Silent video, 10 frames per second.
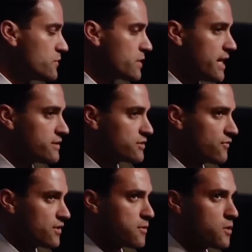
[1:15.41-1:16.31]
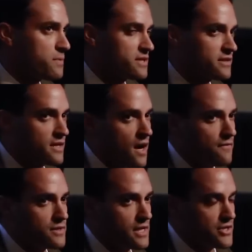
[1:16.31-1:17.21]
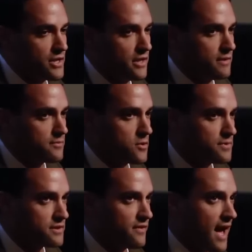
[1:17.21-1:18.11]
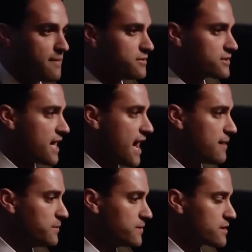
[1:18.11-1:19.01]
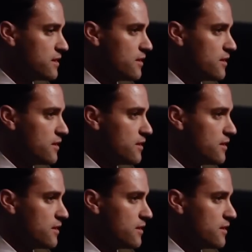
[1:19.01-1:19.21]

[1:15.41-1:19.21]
Okay, so for the purpose of this conversation and the purpose of apples to apples,